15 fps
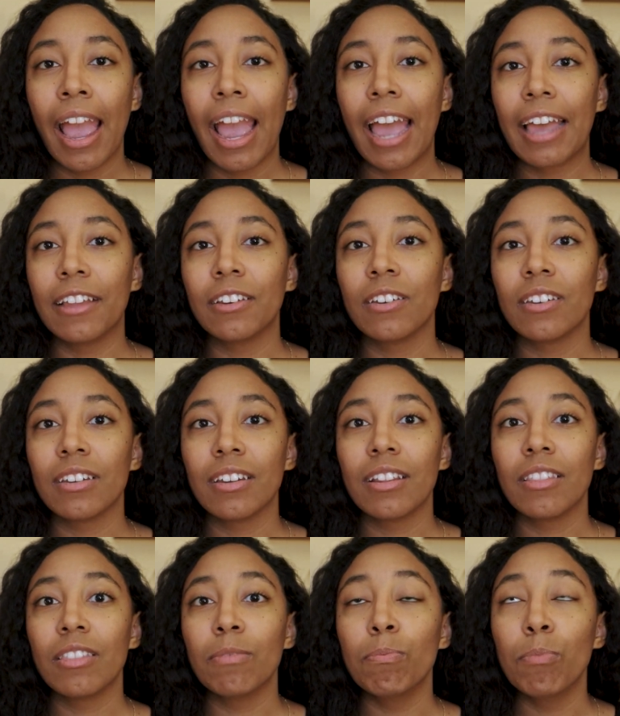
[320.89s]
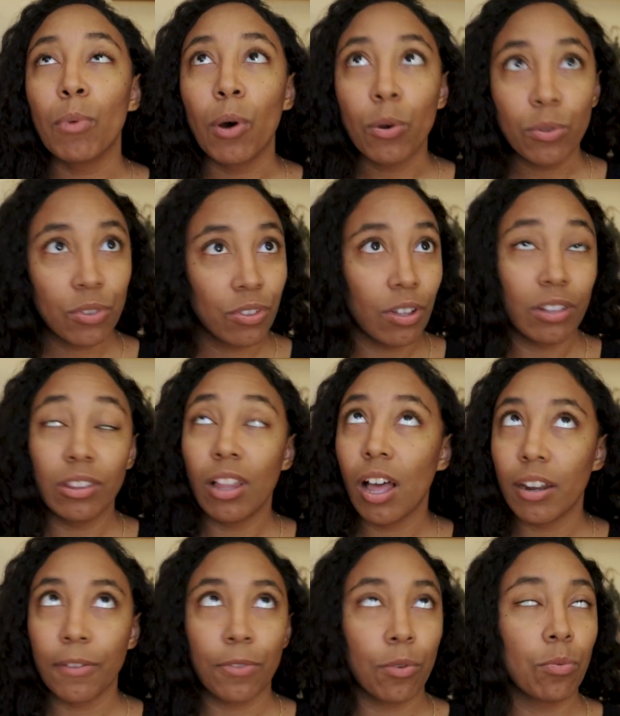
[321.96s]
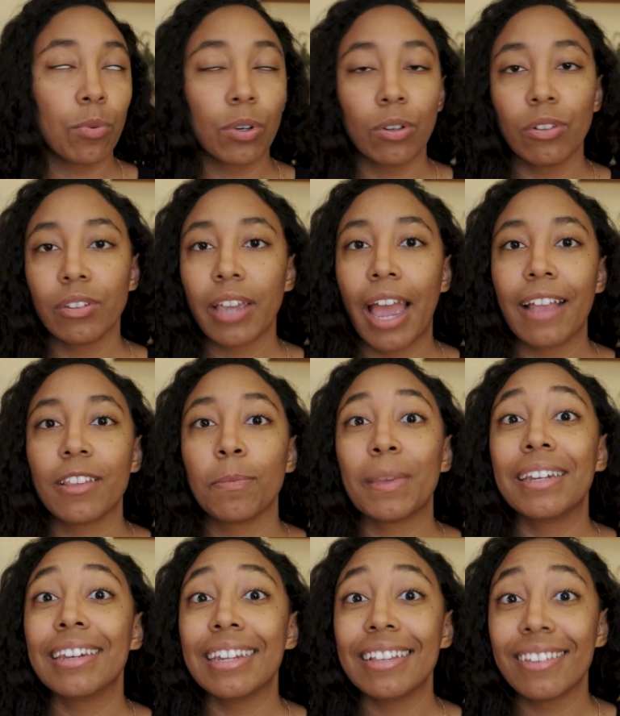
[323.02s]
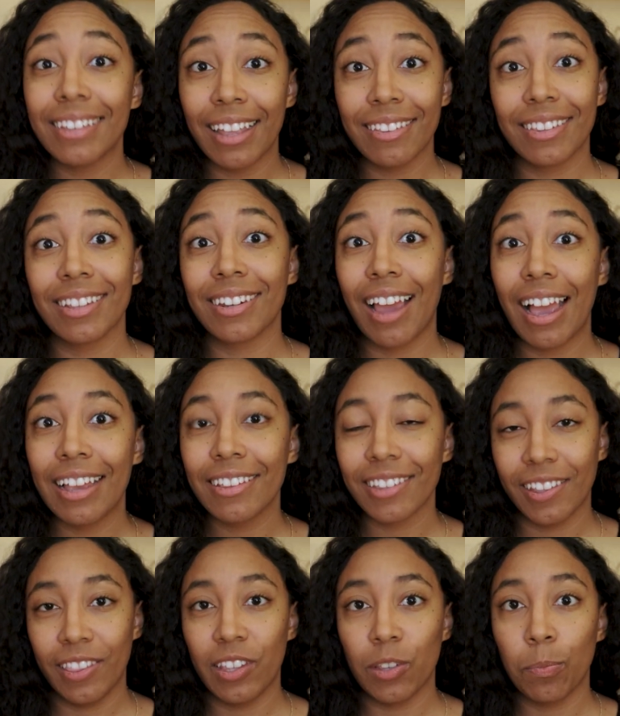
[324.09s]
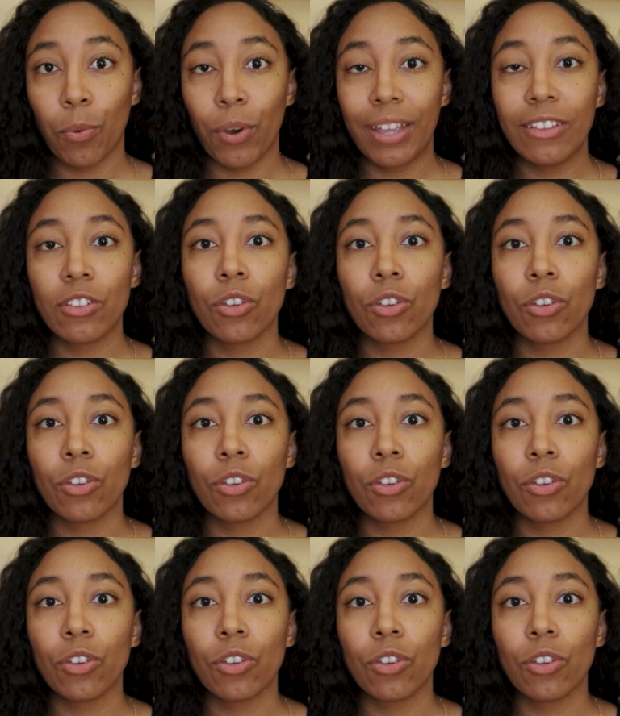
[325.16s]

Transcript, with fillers: And most, a lot of the world has been desensitized at this point.